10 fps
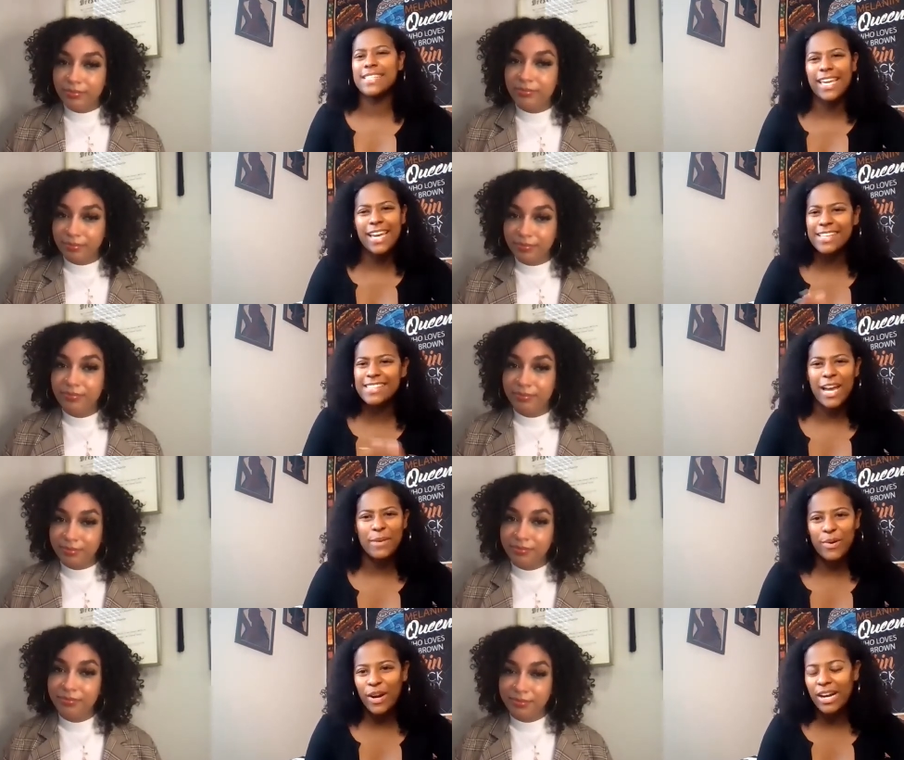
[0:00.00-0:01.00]
Speaker 1: As like a
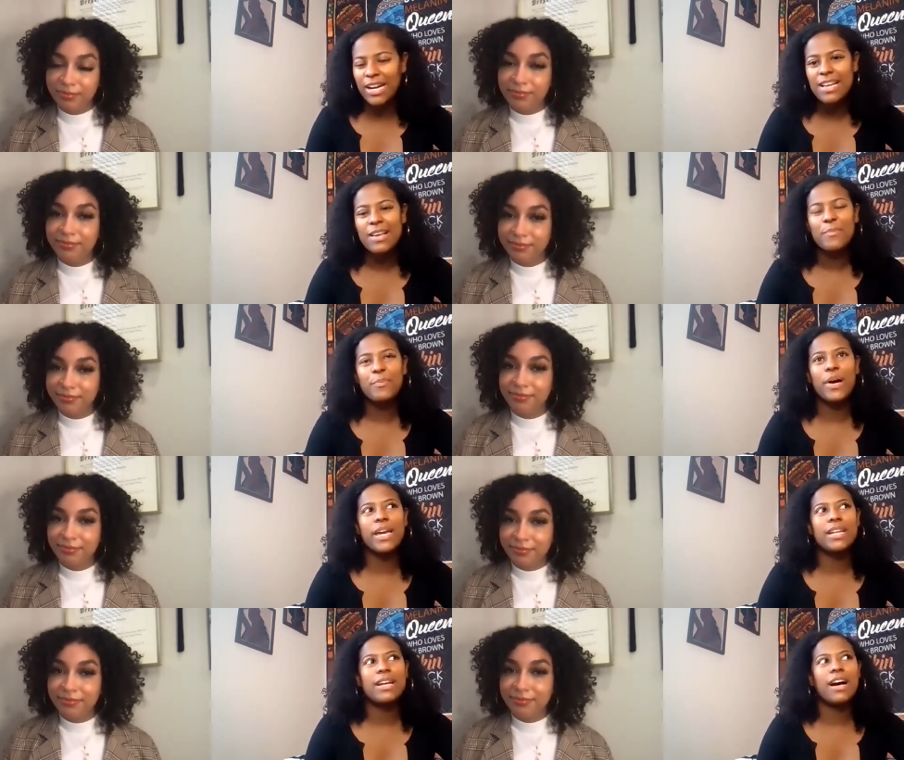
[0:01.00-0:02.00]
sidebar.
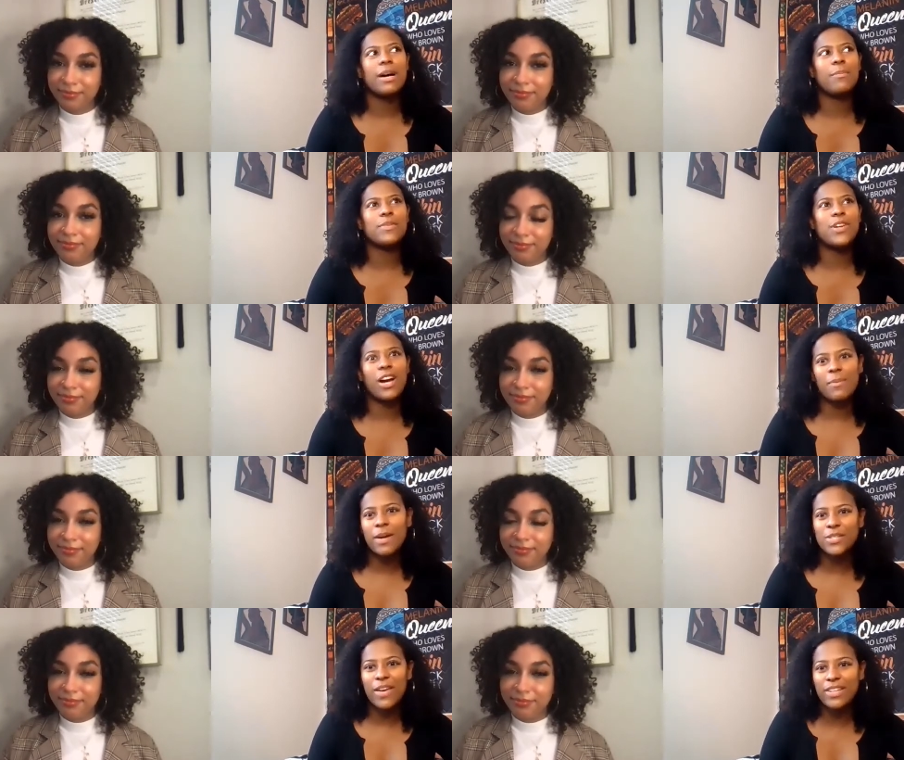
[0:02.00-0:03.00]
But um, talk
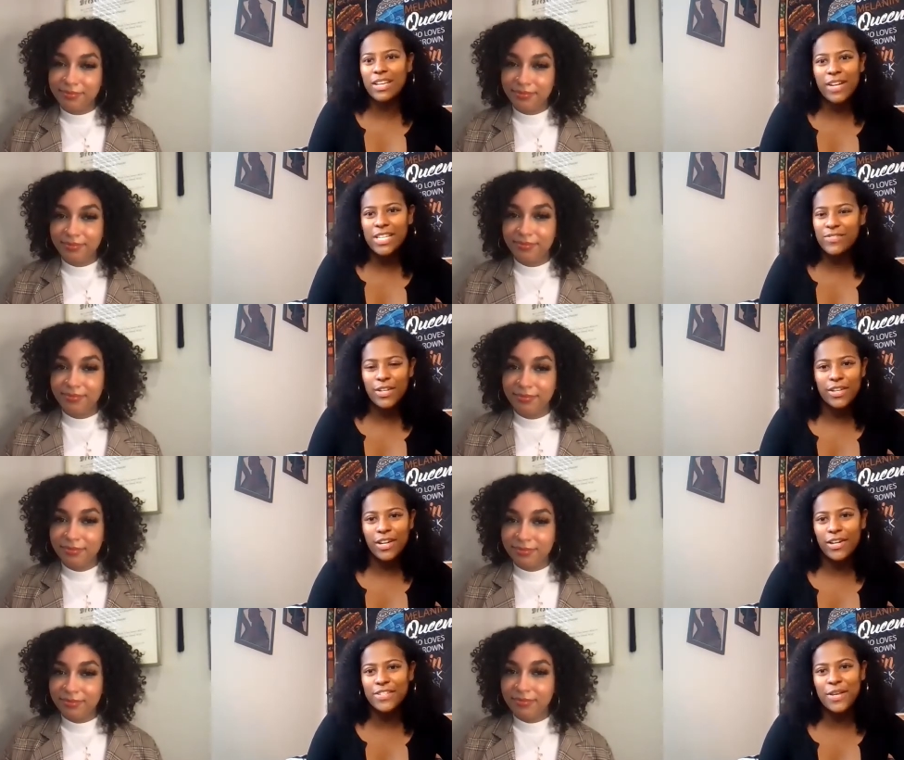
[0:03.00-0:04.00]
about do you have any advice for
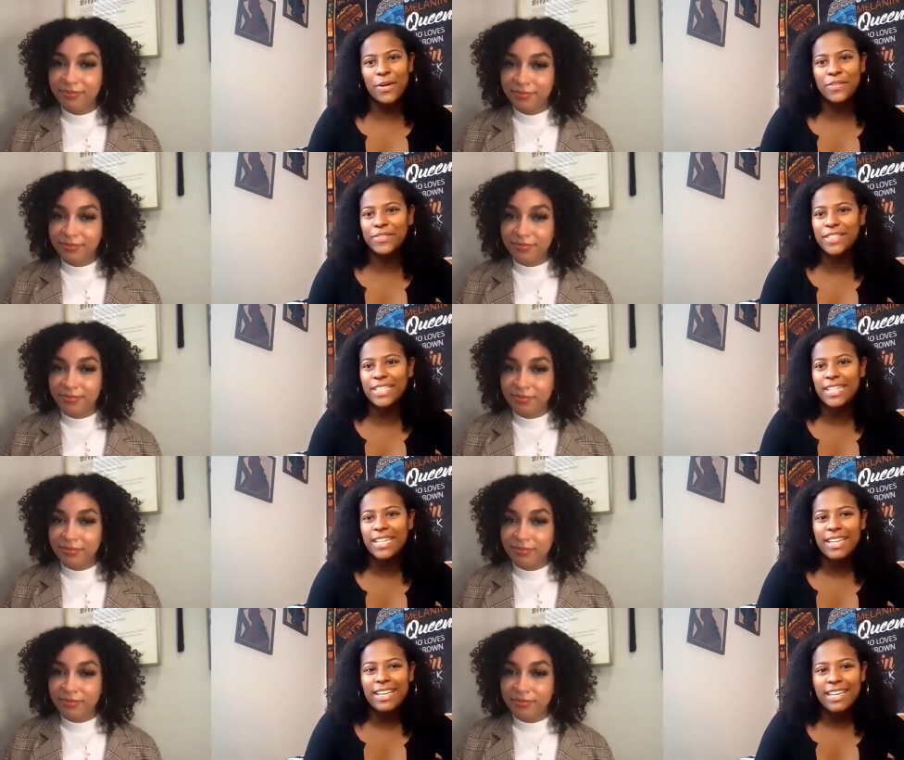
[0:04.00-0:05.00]
your younger self?
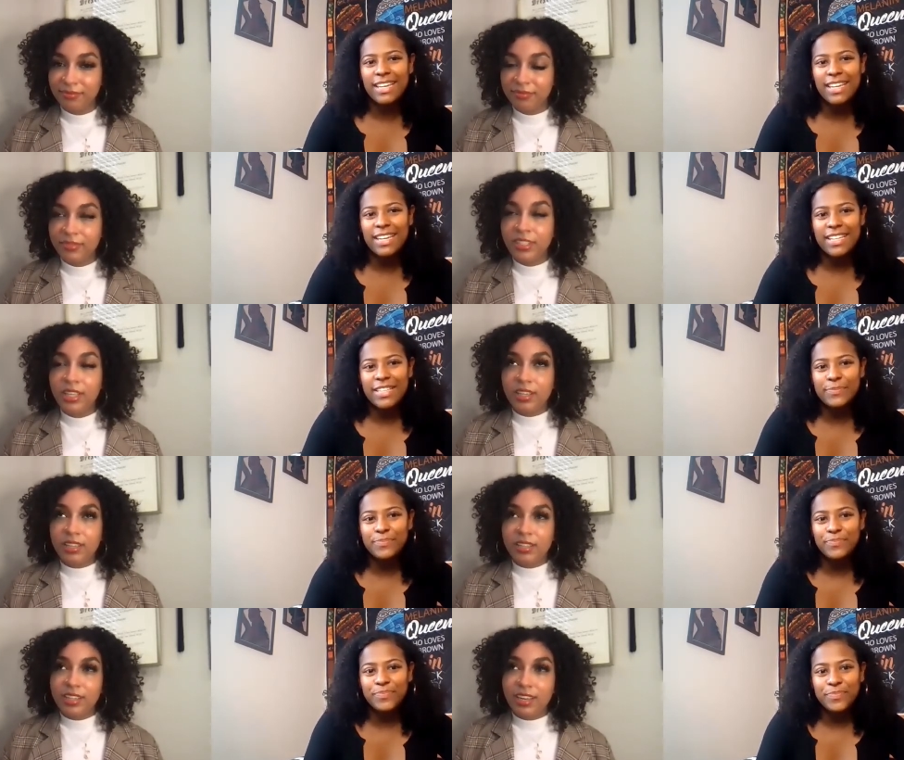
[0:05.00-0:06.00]

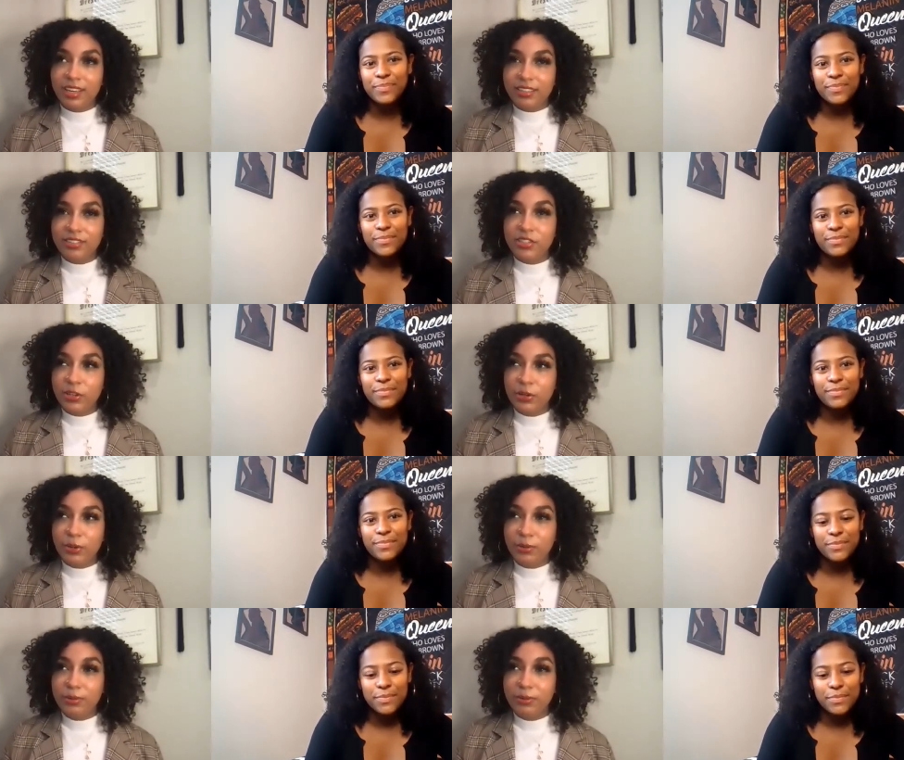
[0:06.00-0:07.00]
Speaker 2: Yeah.
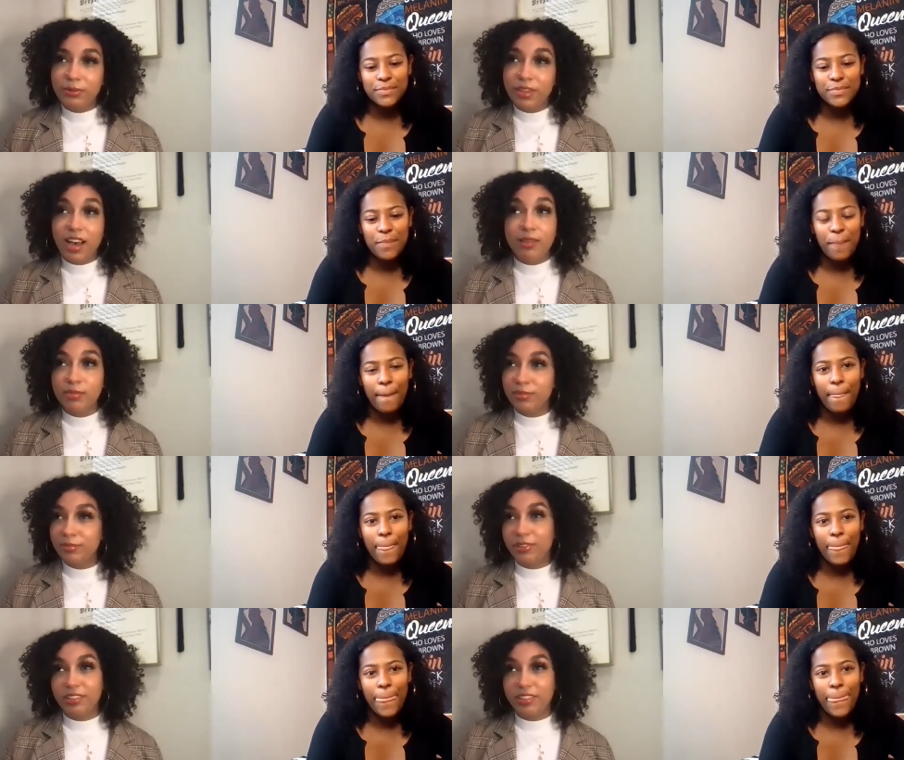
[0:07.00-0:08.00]
So I'm
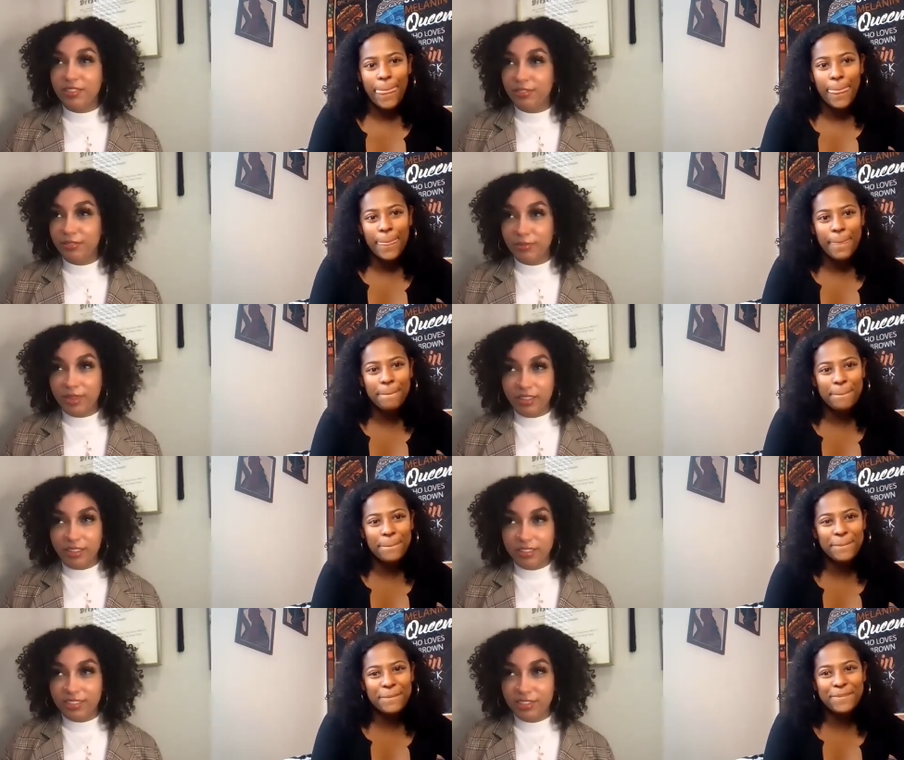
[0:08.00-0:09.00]
completely different from my younger
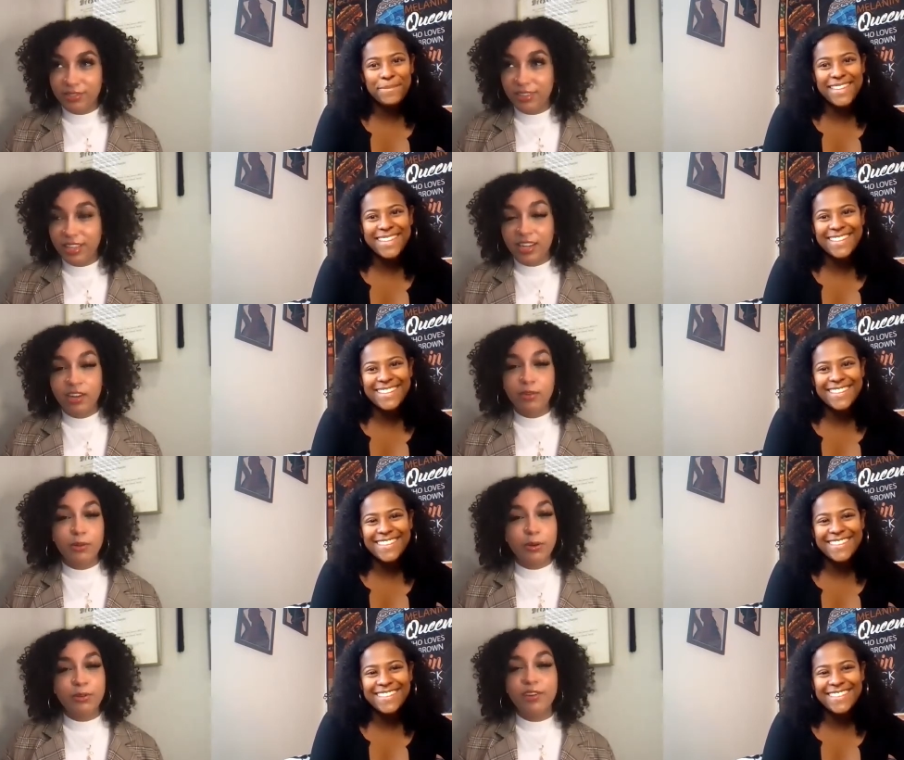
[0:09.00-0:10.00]
self. And I don't
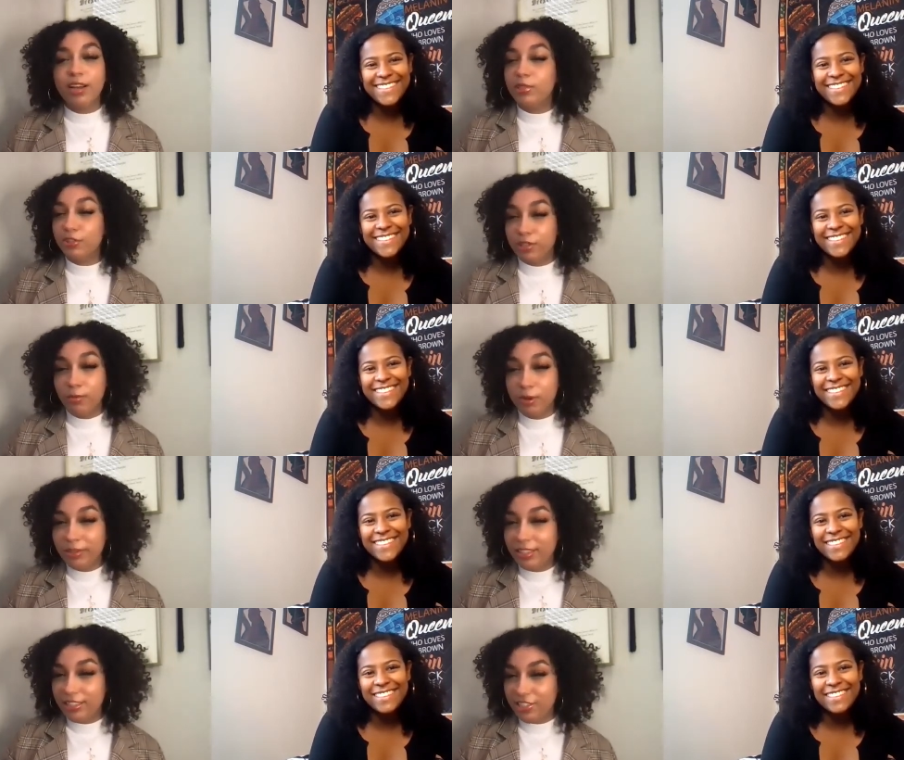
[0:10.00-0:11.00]
know if I'm the dream woman
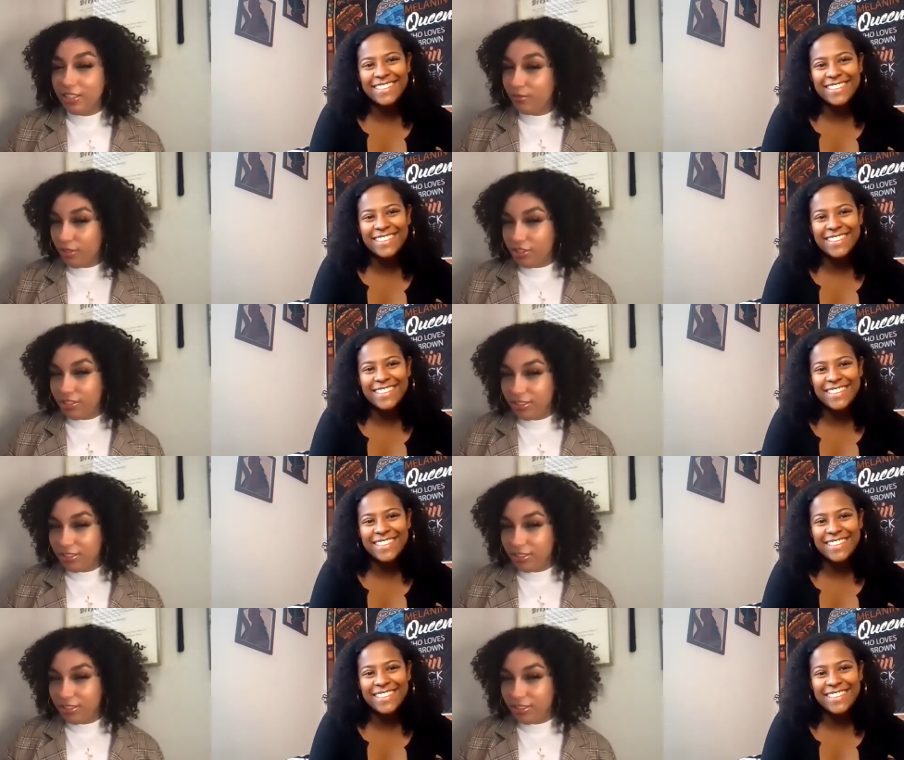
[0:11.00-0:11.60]
that she envisioned